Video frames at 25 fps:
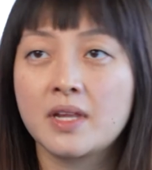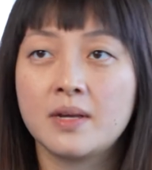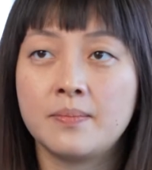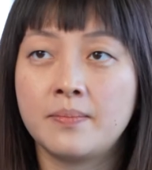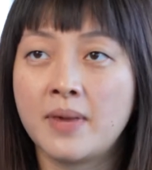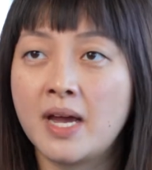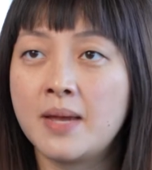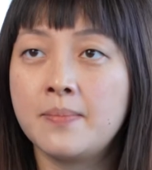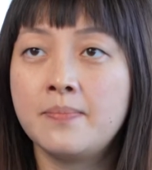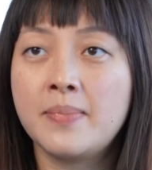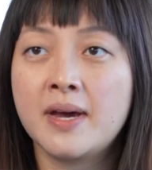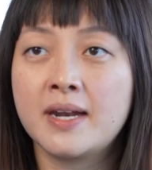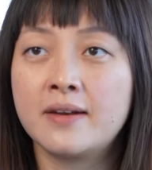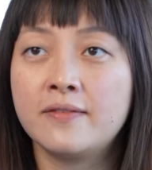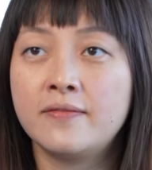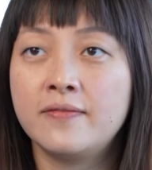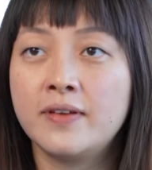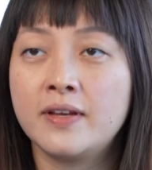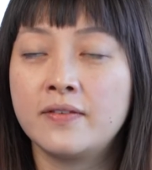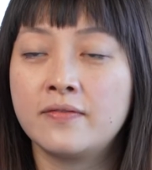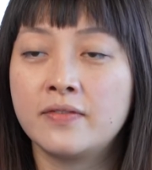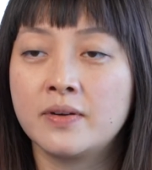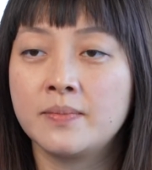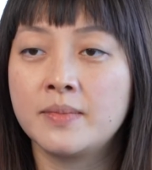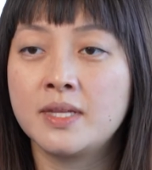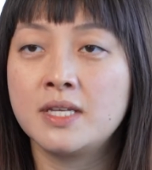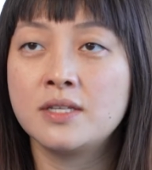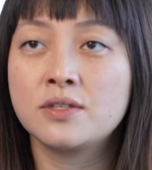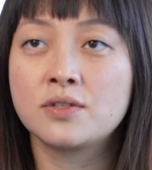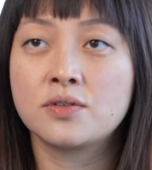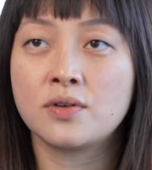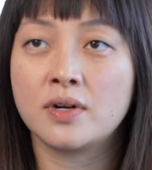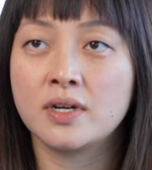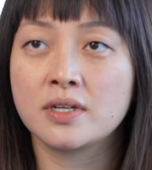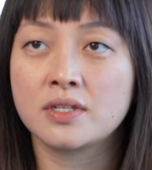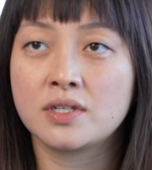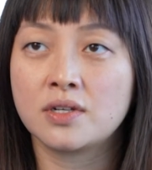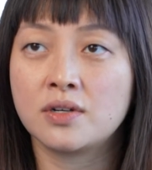might benefit from these
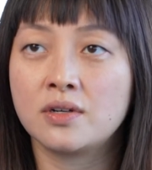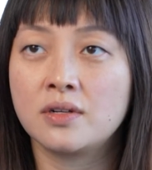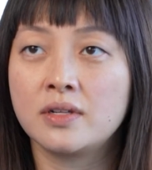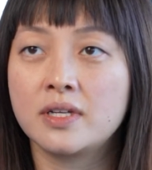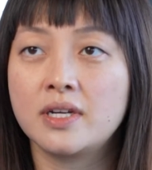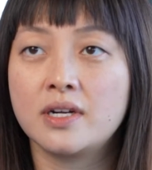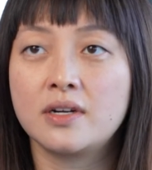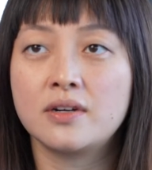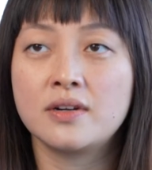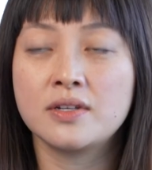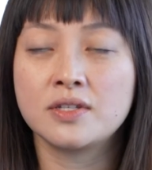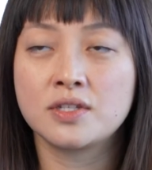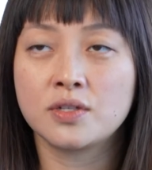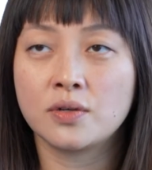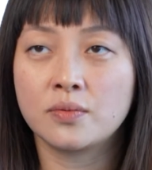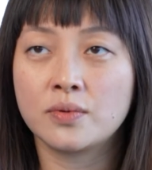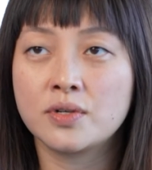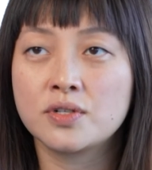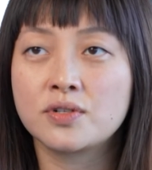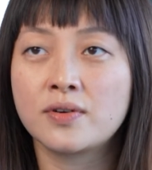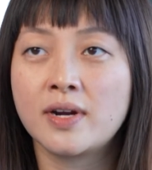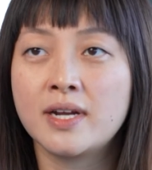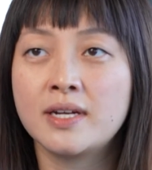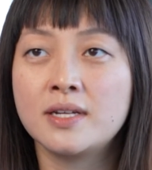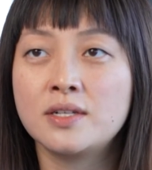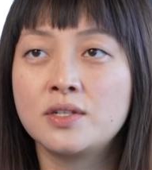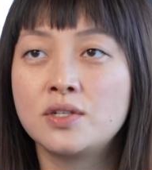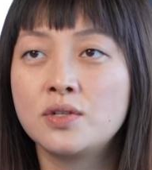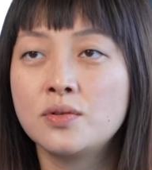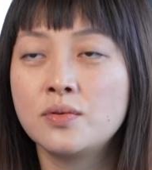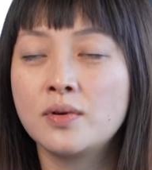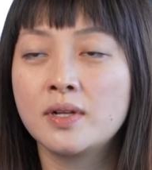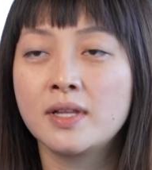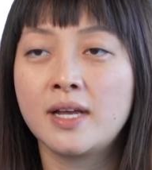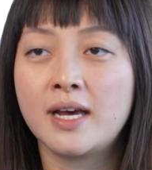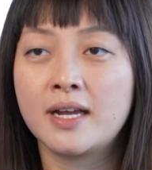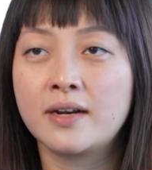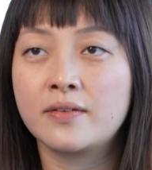drugs earlier. And so we're trying to do
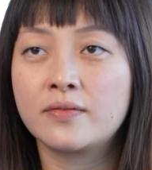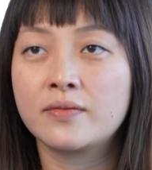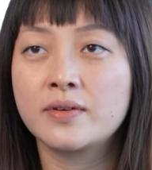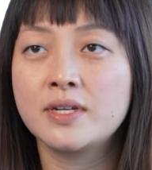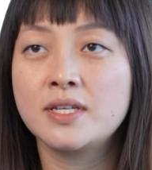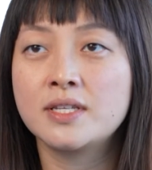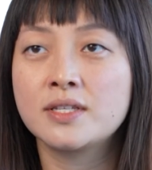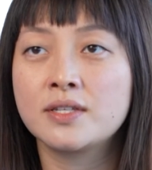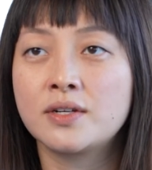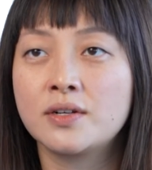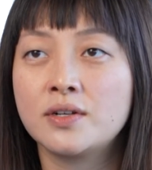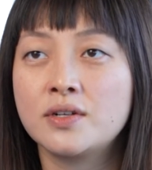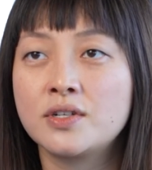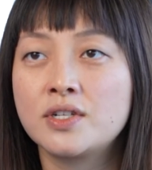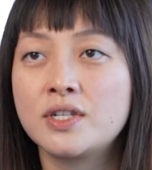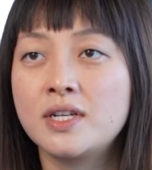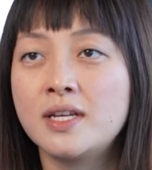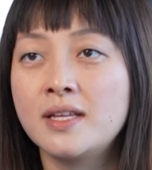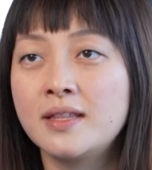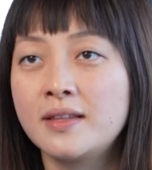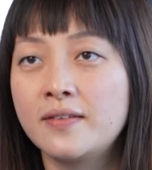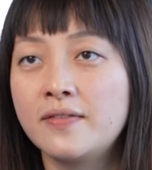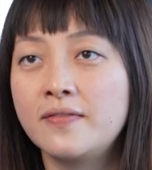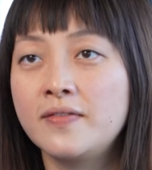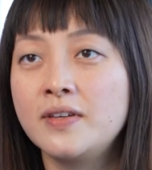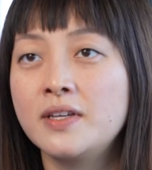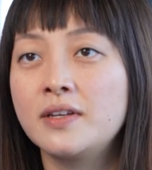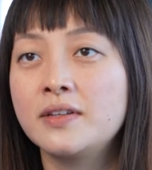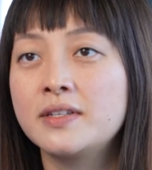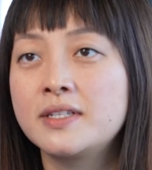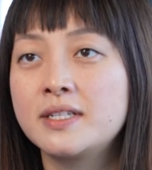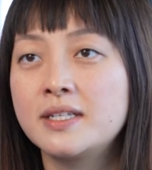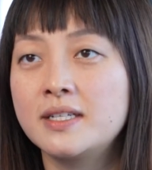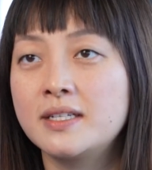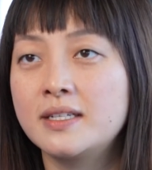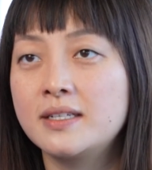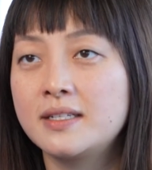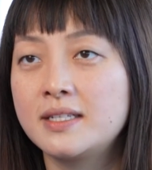a lot of research in the field
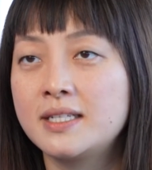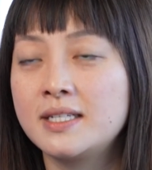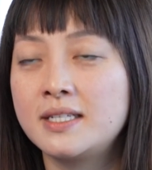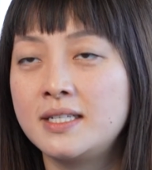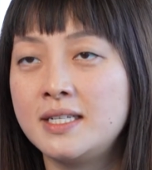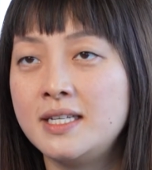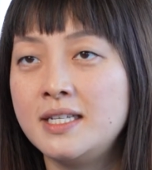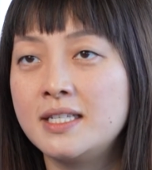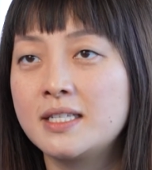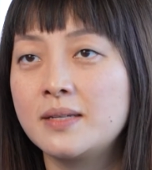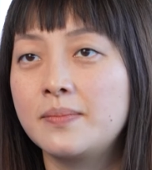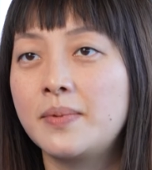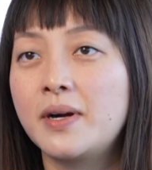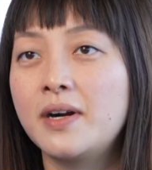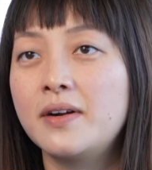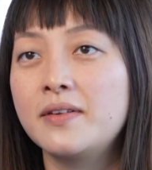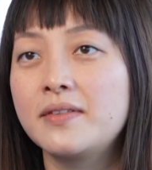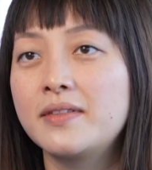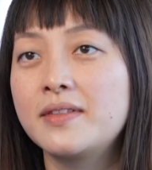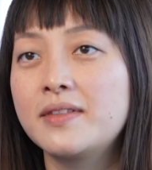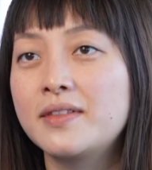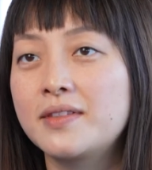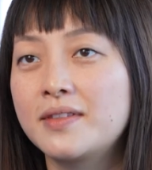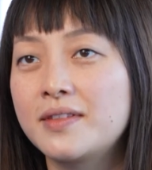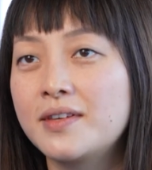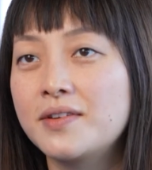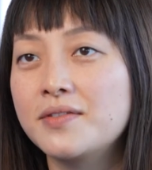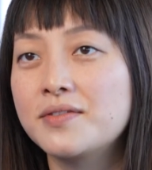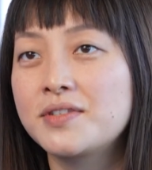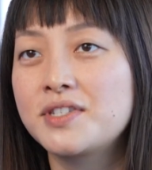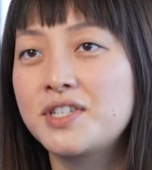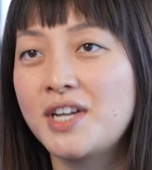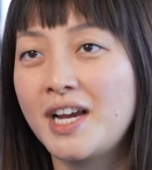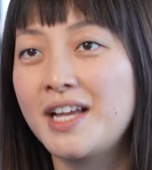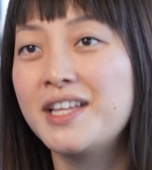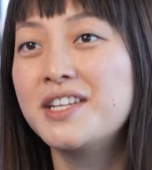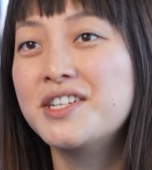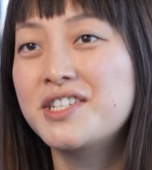to tease apart those
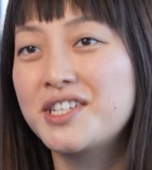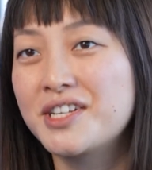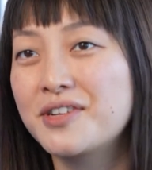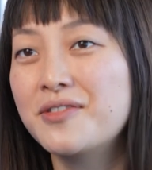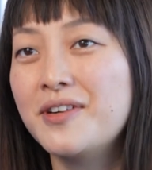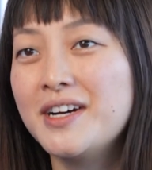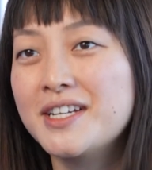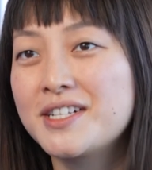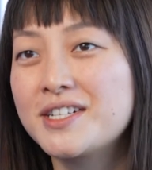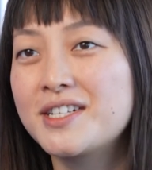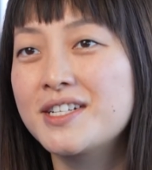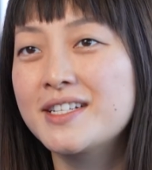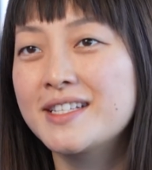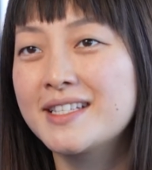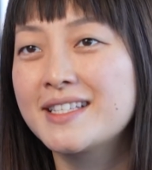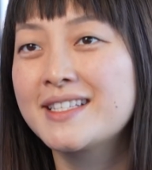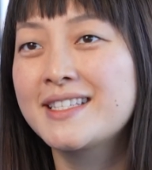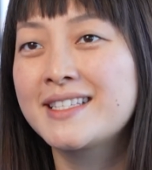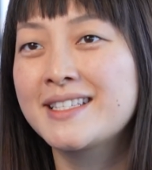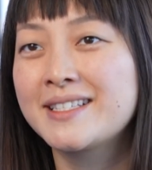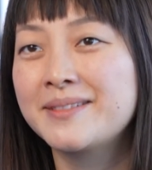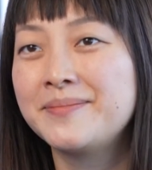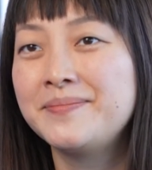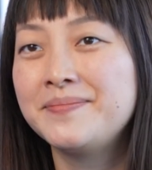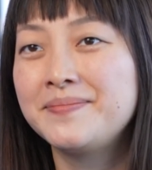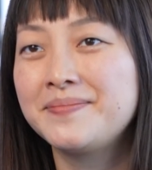challenging questions.